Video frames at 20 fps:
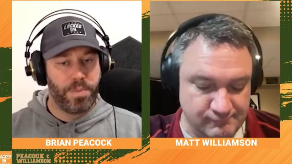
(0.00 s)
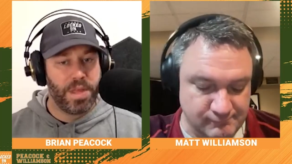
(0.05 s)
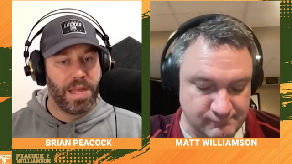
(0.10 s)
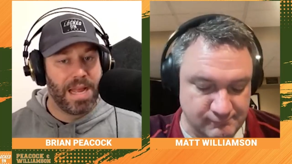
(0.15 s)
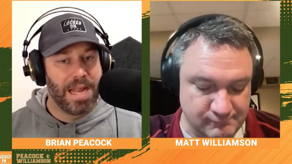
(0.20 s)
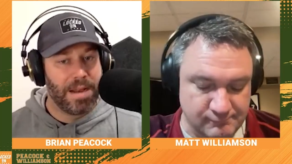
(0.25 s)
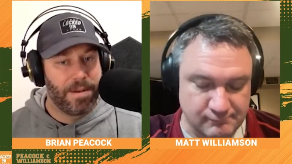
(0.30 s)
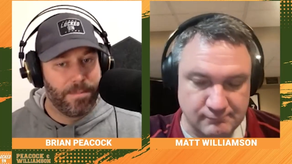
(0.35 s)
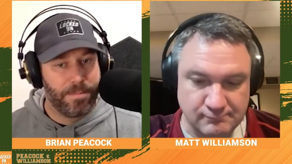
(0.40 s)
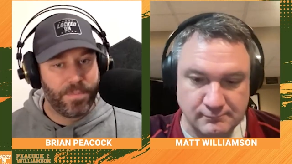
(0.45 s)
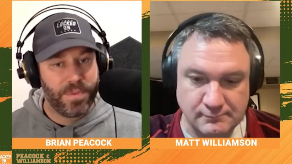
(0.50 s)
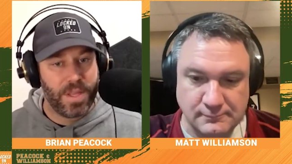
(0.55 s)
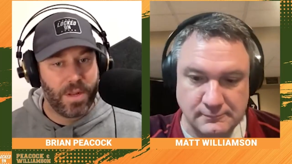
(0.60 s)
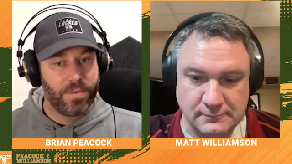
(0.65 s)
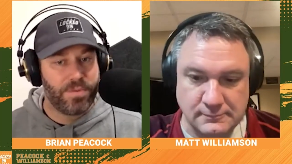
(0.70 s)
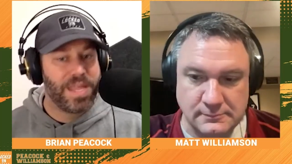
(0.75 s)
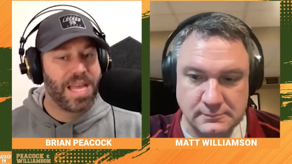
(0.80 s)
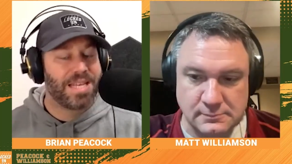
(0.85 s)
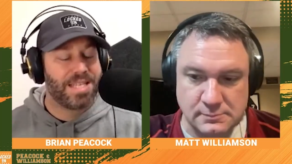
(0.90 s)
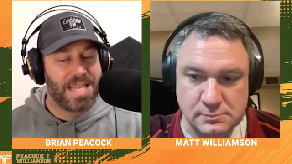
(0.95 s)
Speaker 1: that
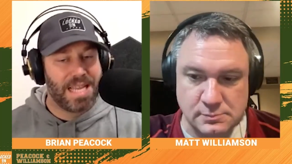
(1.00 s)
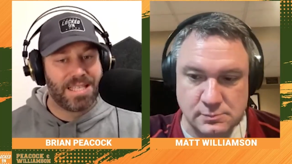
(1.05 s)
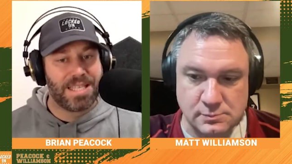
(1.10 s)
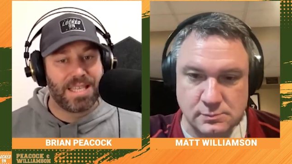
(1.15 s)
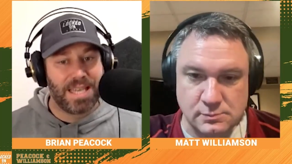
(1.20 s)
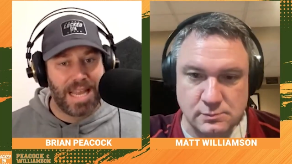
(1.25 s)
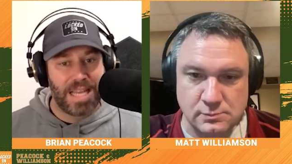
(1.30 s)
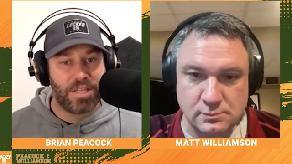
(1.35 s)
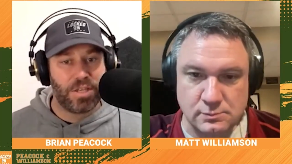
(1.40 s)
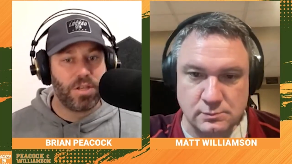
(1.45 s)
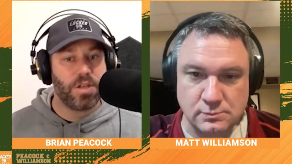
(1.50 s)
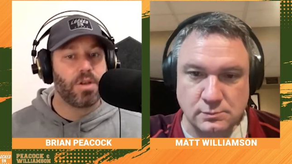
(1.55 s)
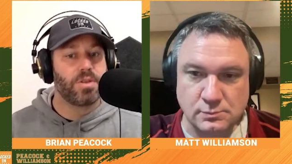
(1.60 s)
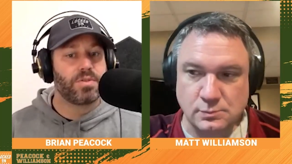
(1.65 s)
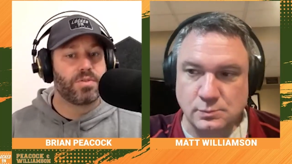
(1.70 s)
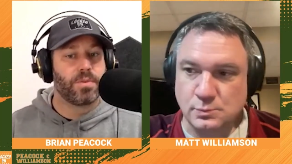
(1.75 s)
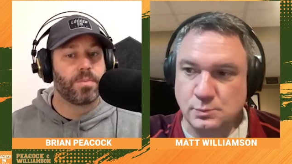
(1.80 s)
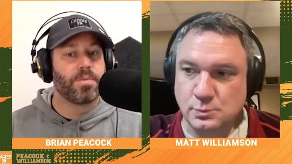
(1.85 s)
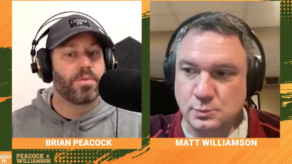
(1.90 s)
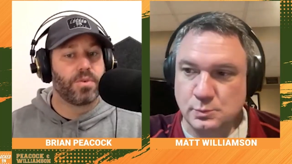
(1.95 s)
you know that designation
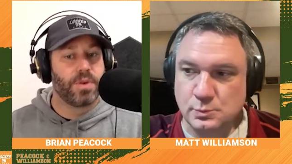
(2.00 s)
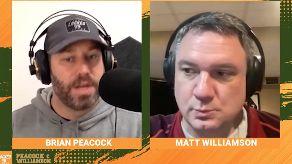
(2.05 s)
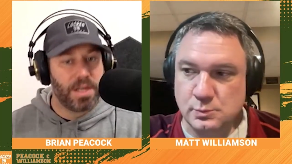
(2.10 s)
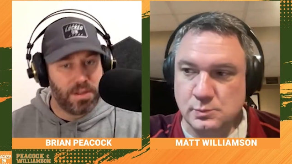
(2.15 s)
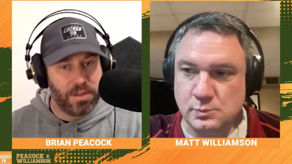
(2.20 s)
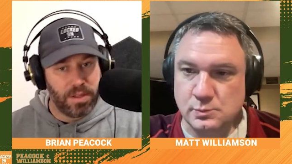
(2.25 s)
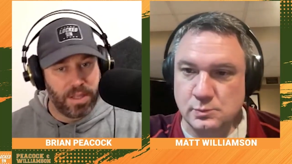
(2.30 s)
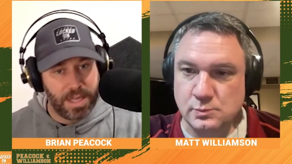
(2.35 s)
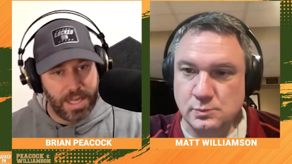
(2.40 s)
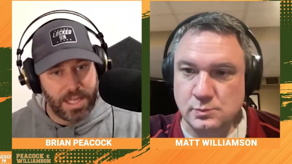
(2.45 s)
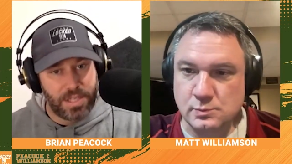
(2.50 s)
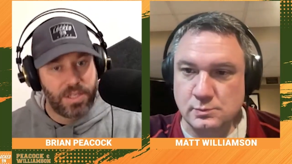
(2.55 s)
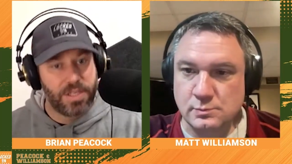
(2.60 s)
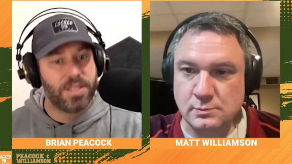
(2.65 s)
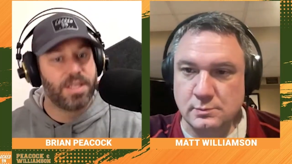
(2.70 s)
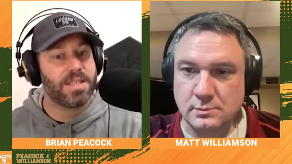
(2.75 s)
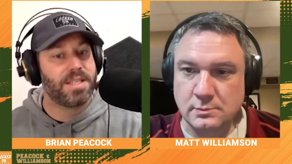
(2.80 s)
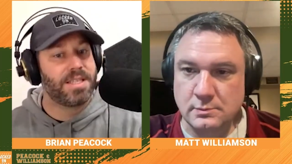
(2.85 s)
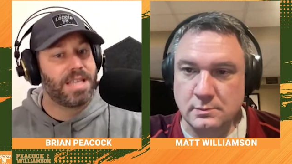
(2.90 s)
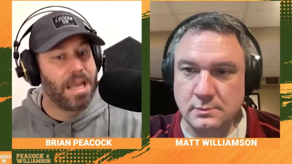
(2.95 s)
goes from critical
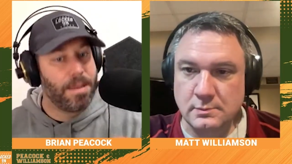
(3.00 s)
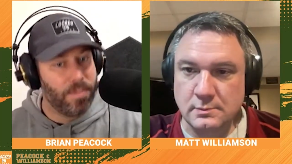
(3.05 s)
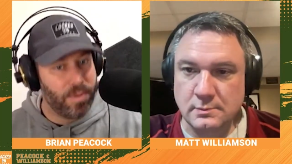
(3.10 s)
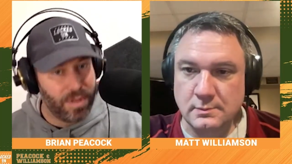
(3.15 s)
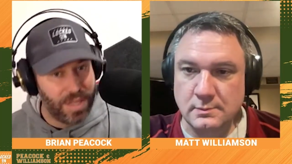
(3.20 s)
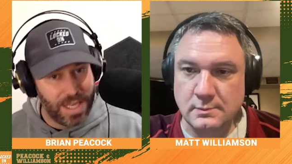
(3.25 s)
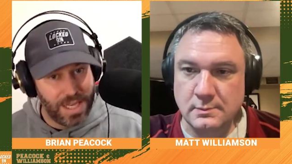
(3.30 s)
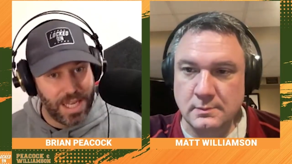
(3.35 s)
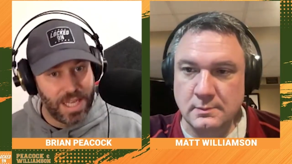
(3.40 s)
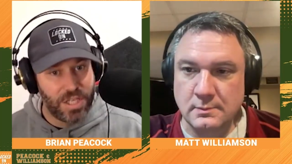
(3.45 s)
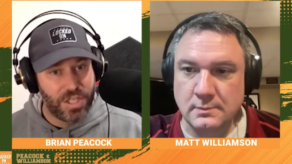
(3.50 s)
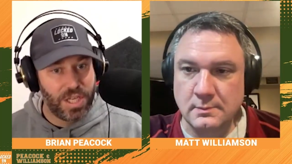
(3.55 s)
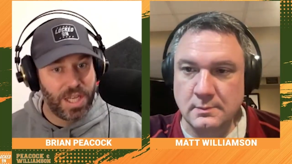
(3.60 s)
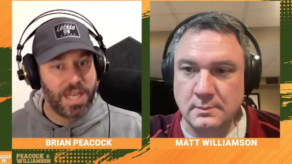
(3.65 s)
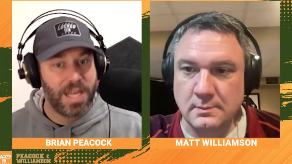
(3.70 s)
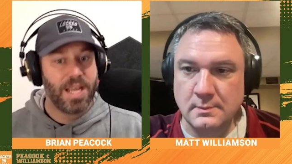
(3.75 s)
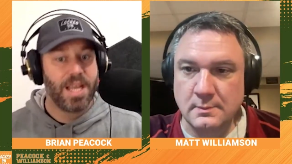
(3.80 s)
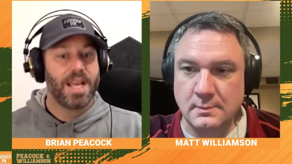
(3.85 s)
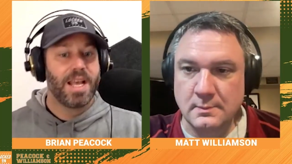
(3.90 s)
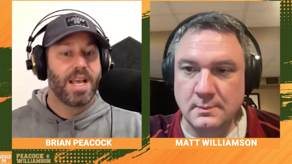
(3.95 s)
condition to stable
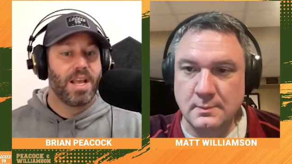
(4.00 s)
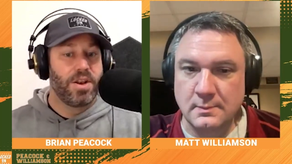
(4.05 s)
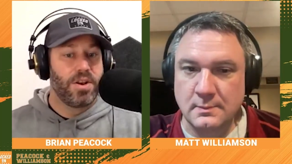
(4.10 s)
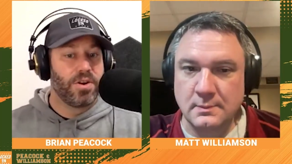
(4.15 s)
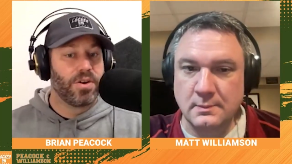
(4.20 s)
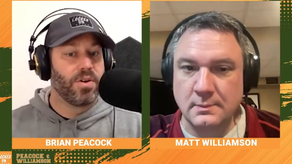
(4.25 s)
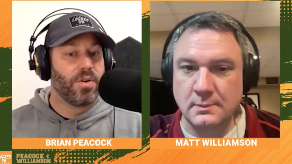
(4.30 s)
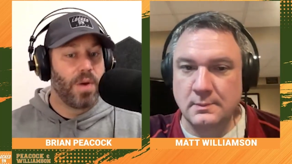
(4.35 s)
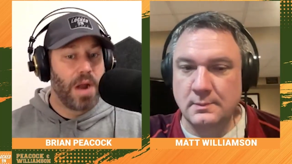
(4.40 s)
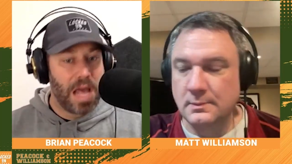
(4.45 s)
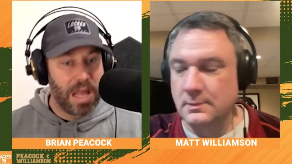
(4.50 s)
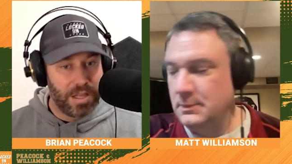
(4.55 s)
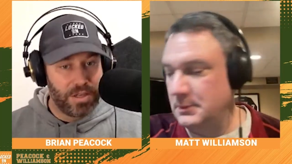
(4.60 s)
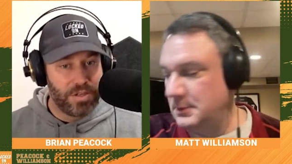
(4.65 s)
condition, neuro-